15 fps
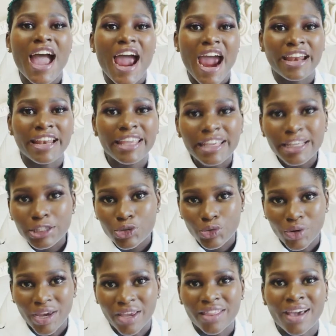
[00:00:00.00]
I link it
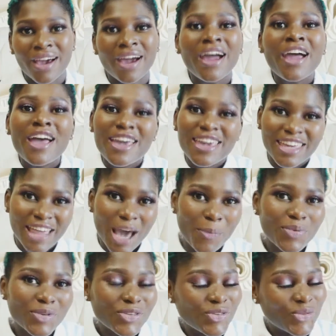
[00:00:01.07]
together, it
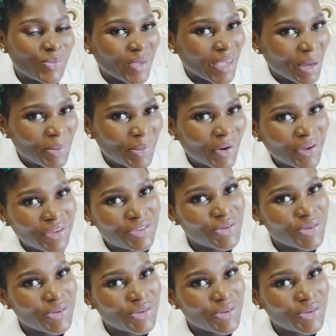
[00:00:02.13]
happens to be a boy.